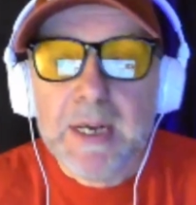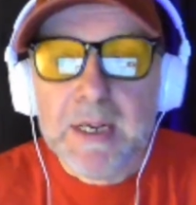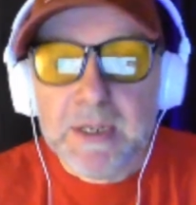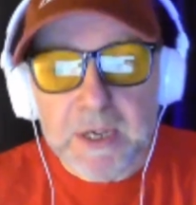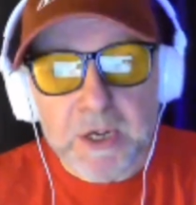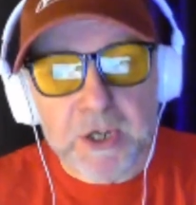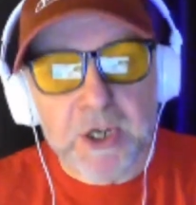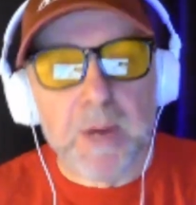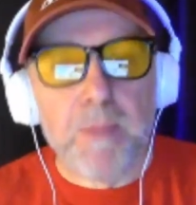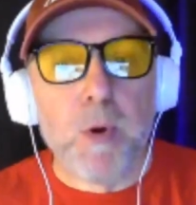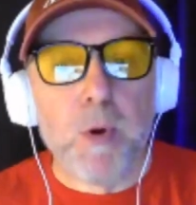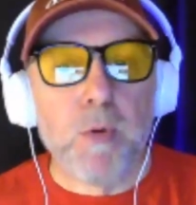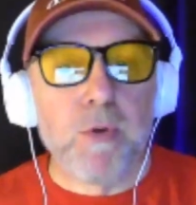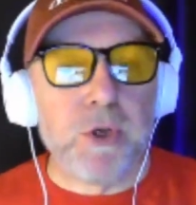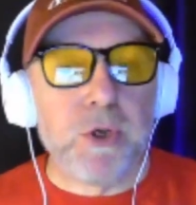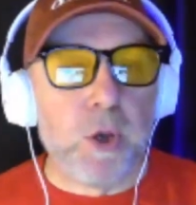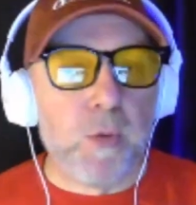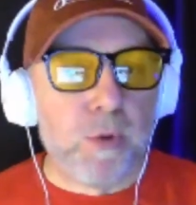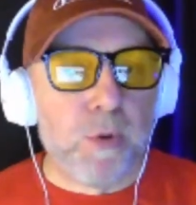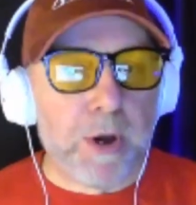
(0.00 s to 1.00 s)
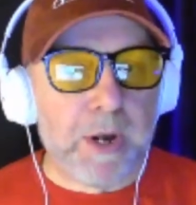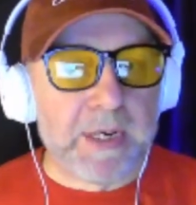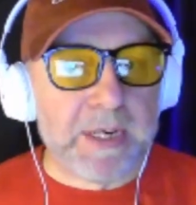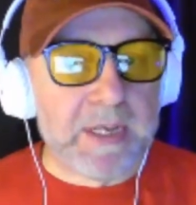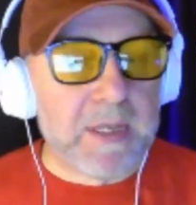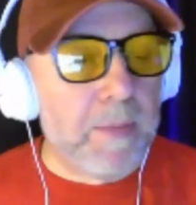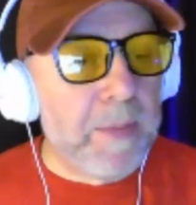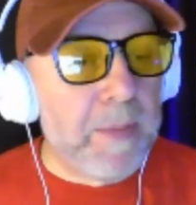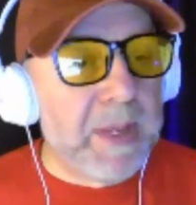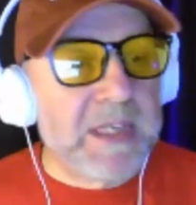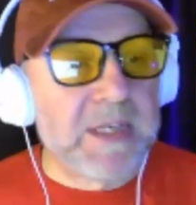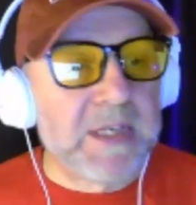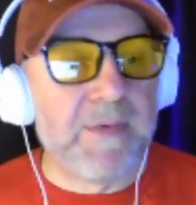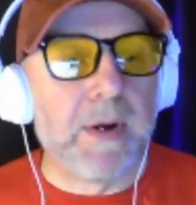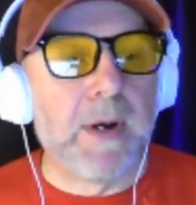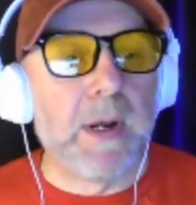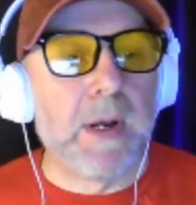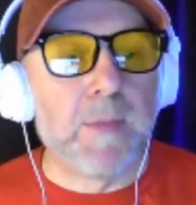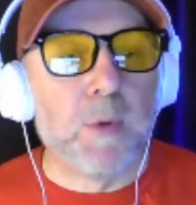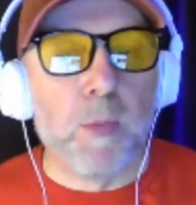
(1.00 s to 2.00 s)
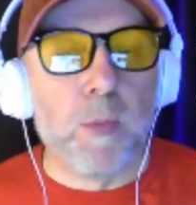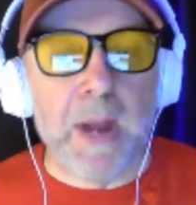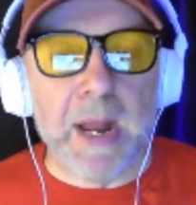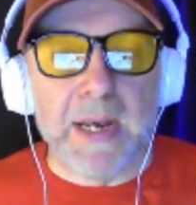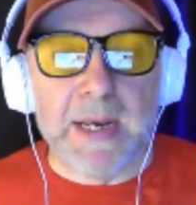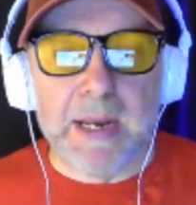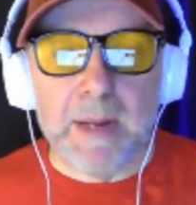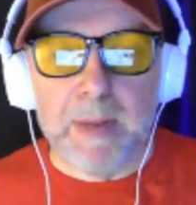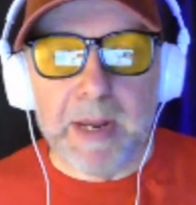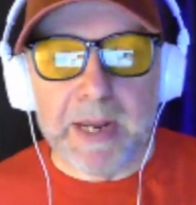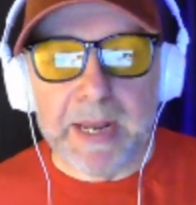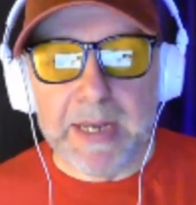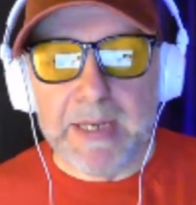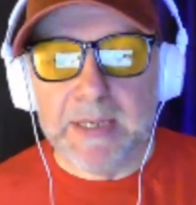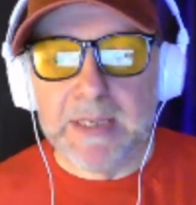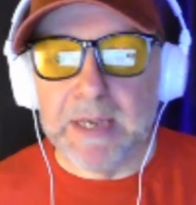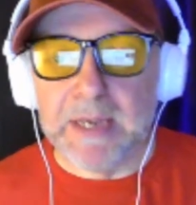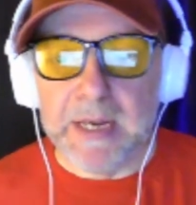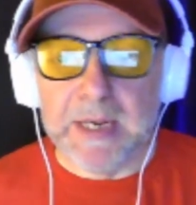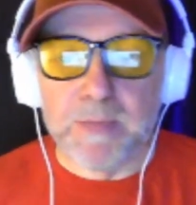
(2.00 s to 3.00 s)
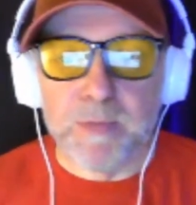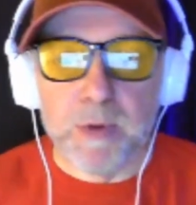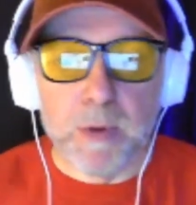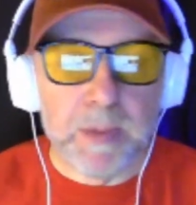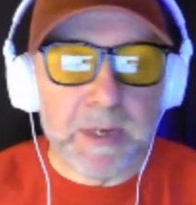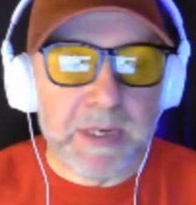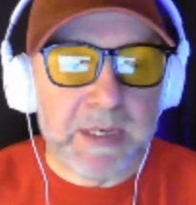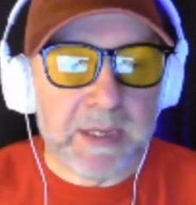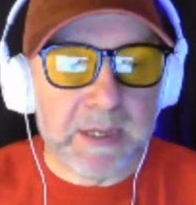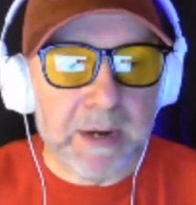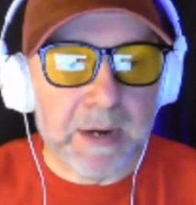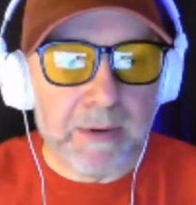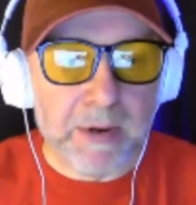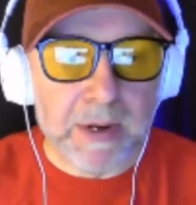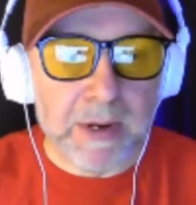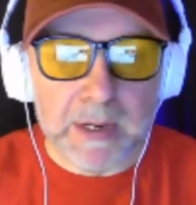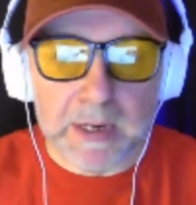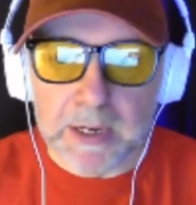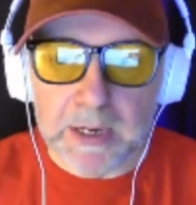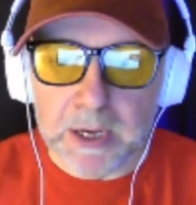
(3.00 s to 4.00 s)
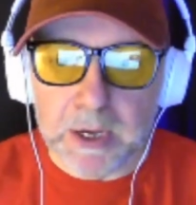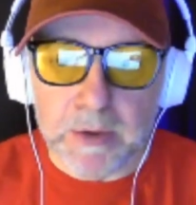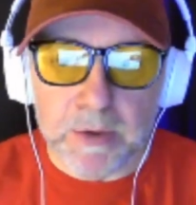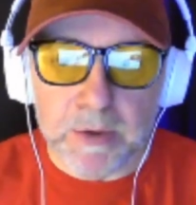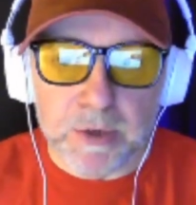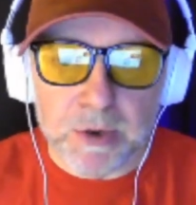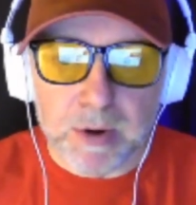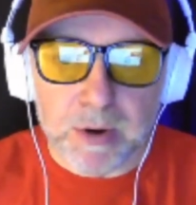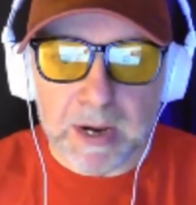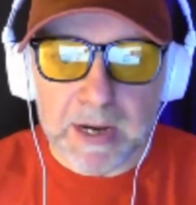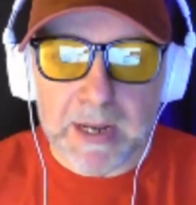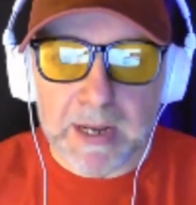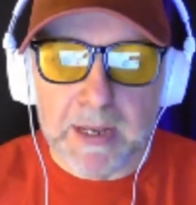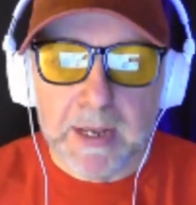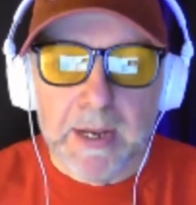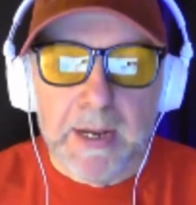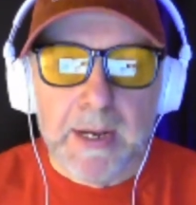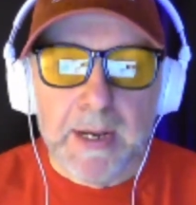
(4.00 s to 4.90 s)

such an important new product in the midst of a global pandemic is probably to their huge credit.